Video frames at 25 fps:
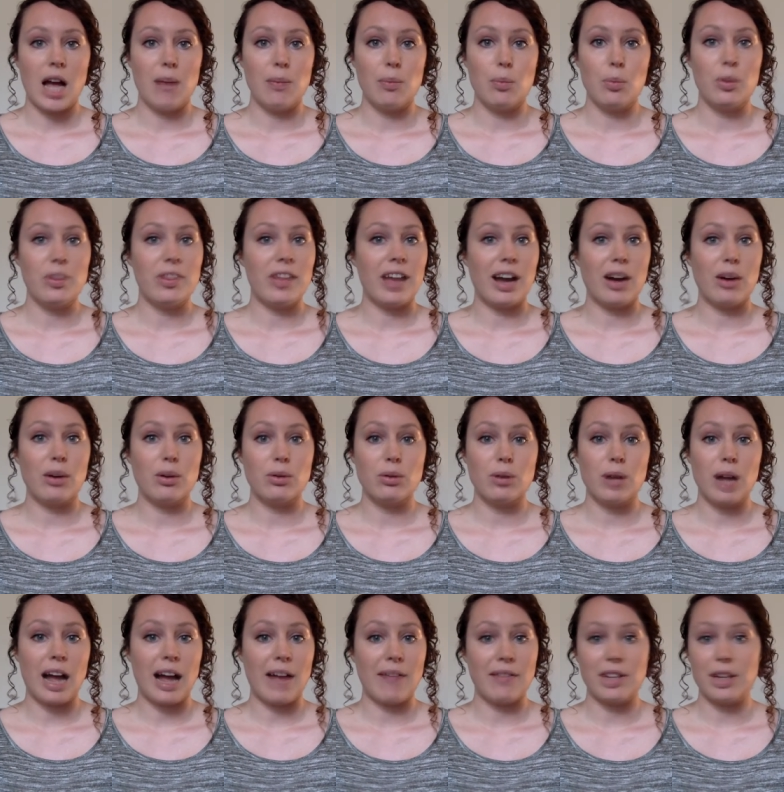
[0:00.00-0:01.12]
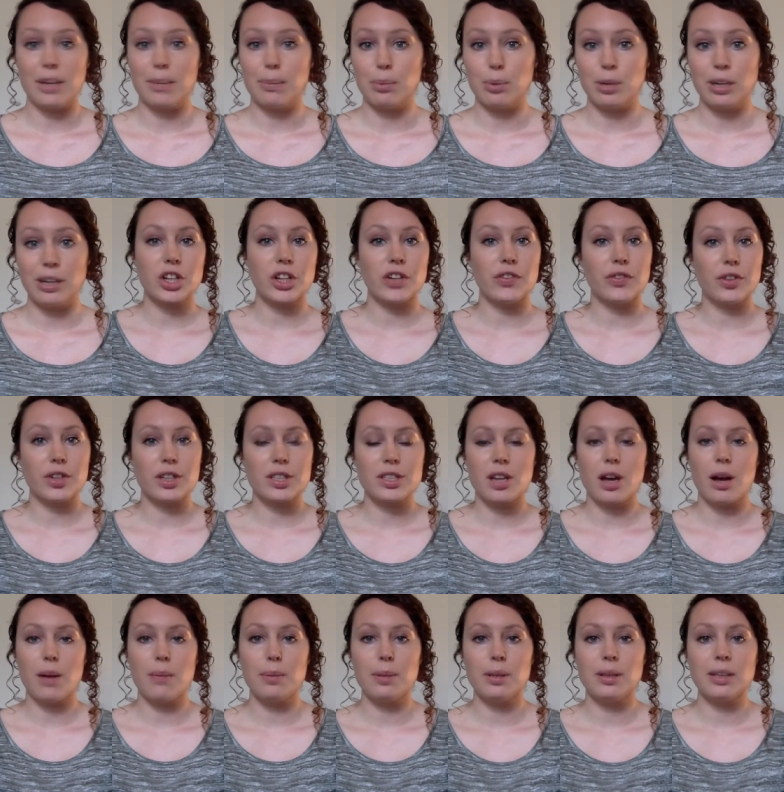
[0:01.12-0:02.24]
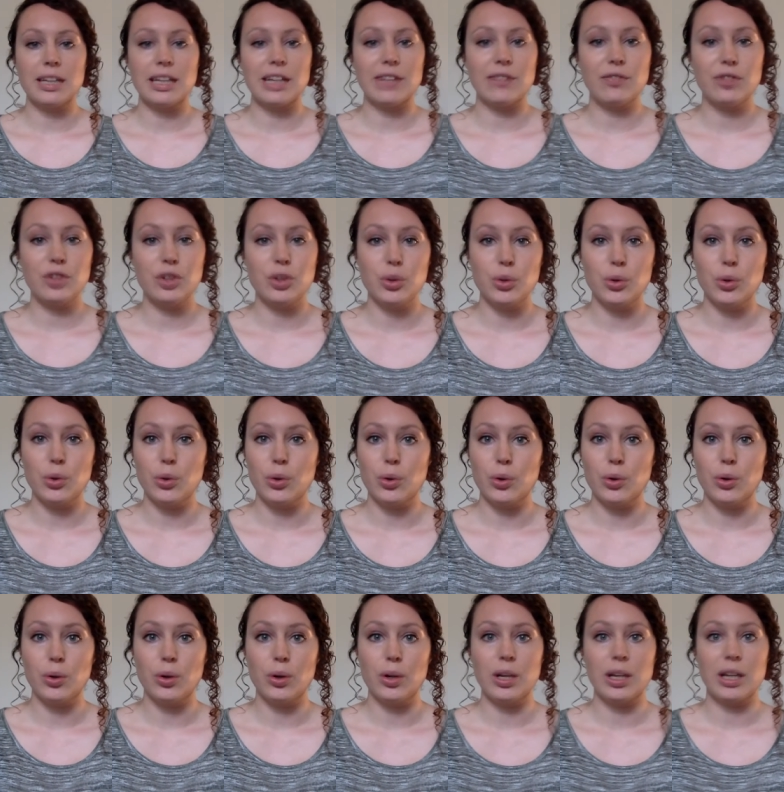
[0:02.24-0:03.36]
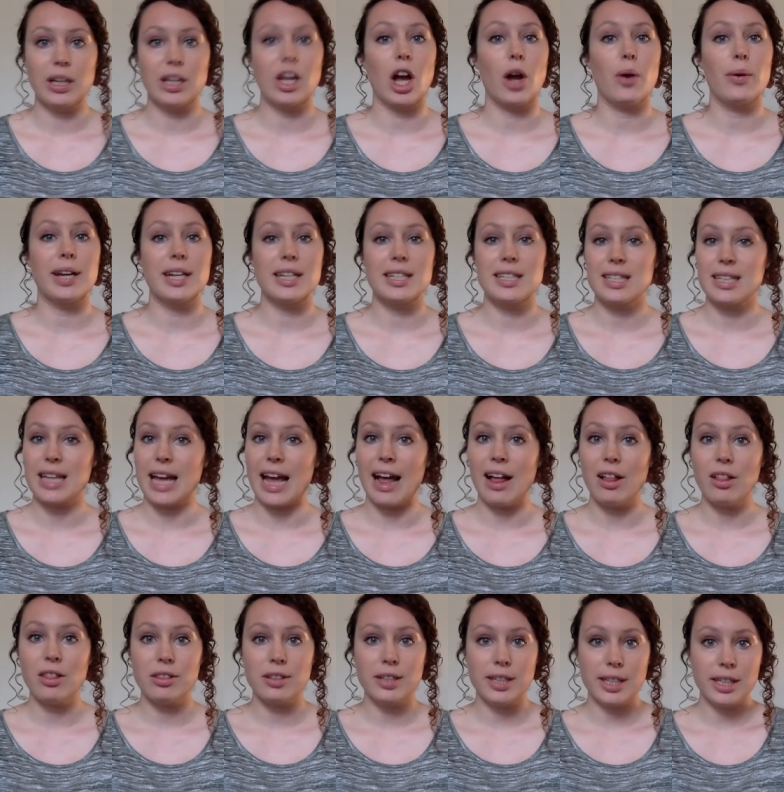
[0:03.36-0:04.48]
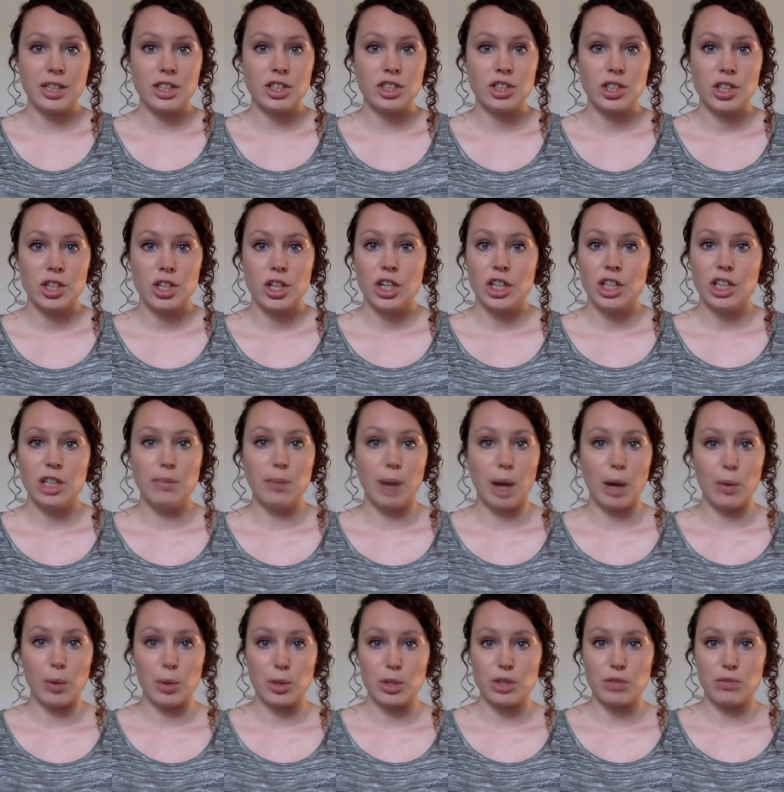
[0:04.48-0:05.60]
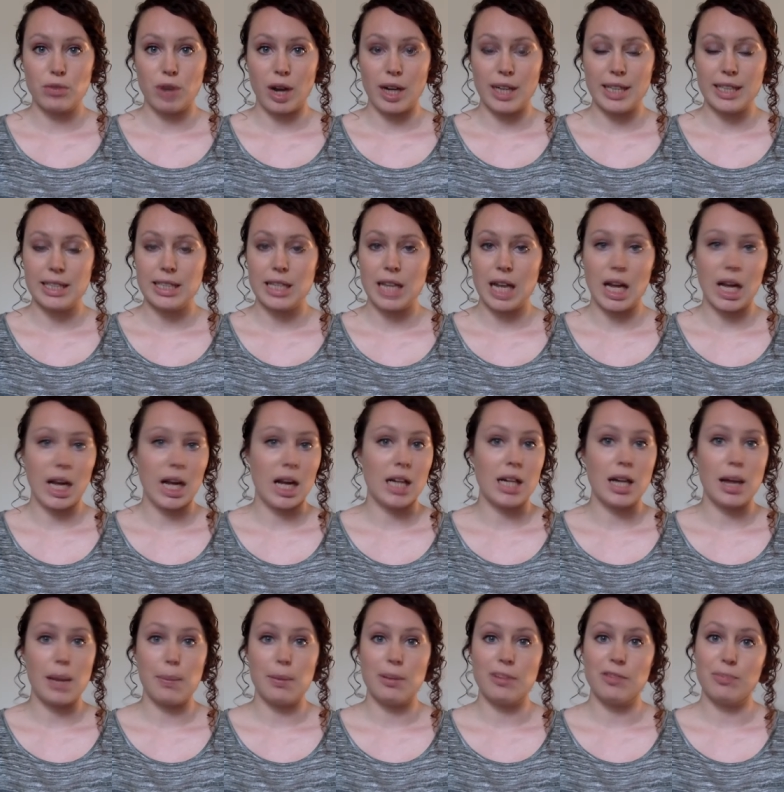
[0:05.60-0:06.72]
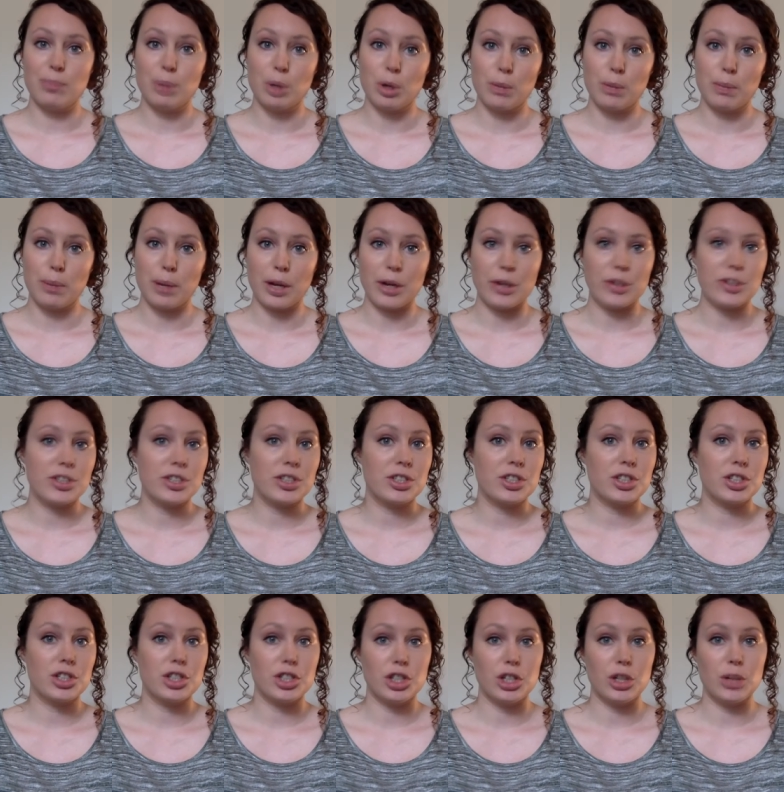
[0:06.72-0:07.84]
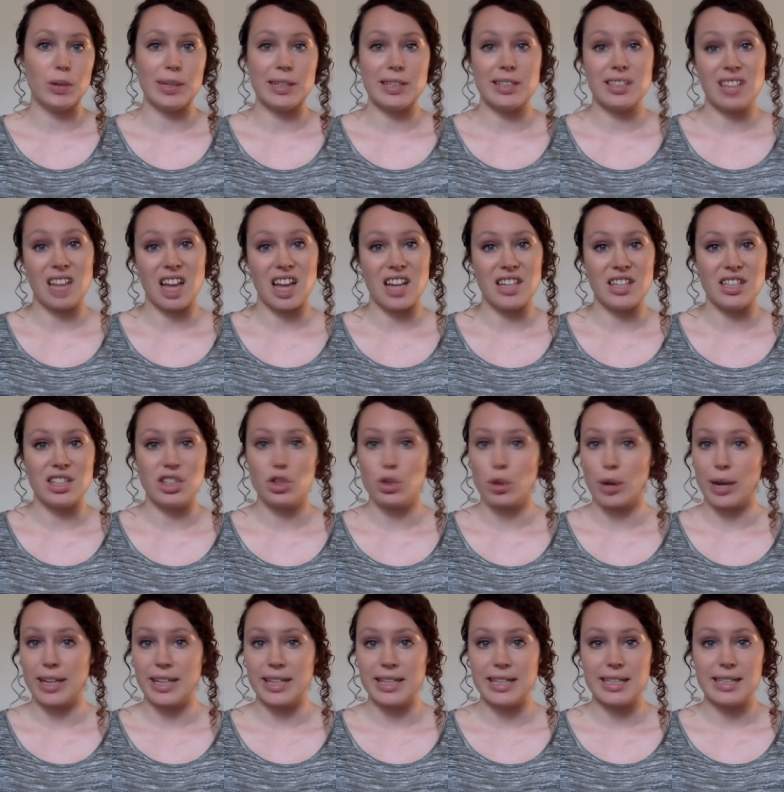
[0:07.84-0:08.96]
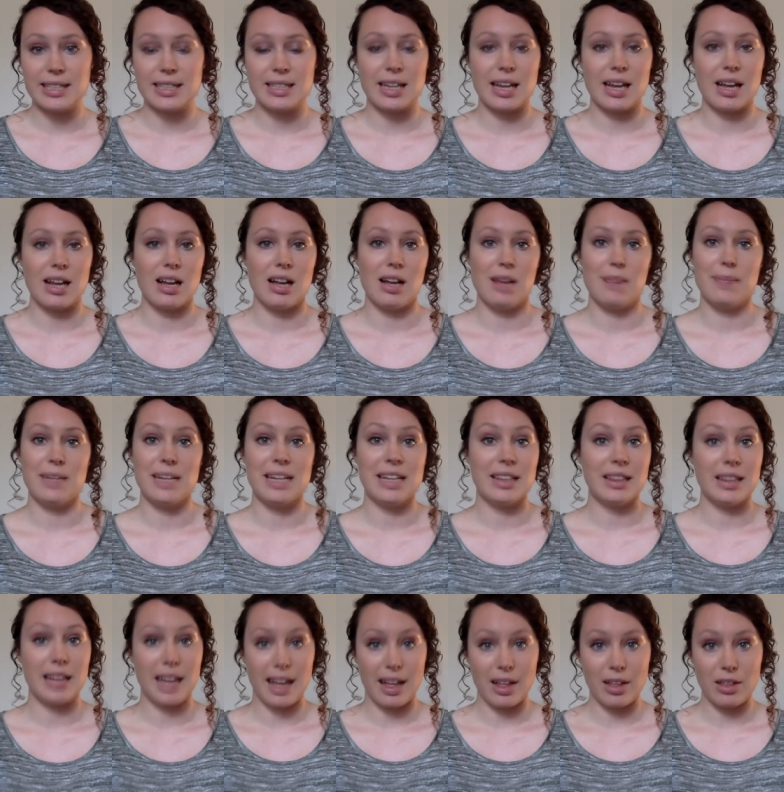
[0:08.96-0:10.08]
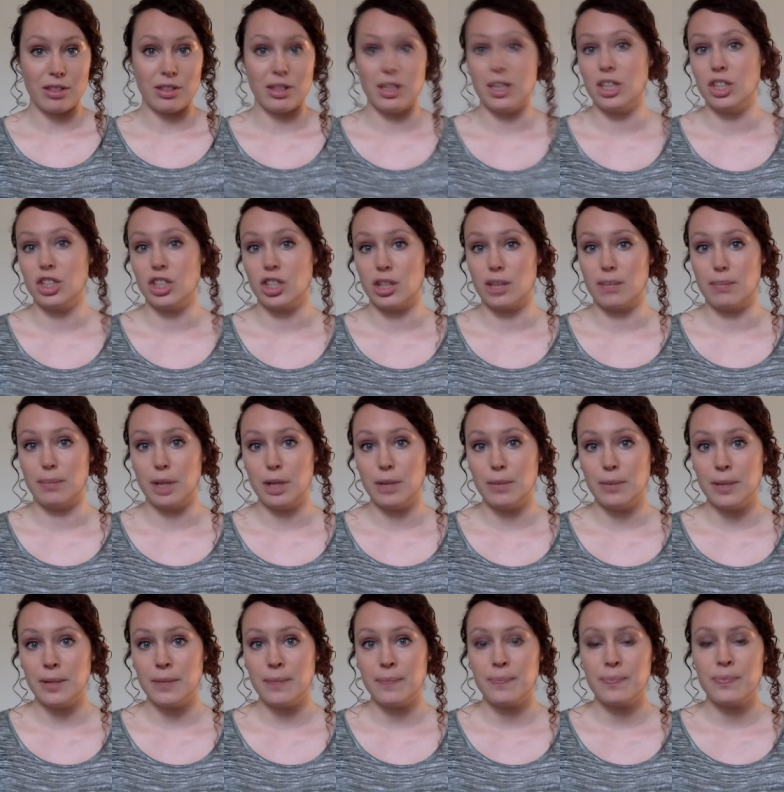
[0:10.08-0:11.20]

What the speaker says: without having a brief. So for example, if you're going into the health niche, you might want to write a couple of blog posts to do with certain trends in the health niche at the moment.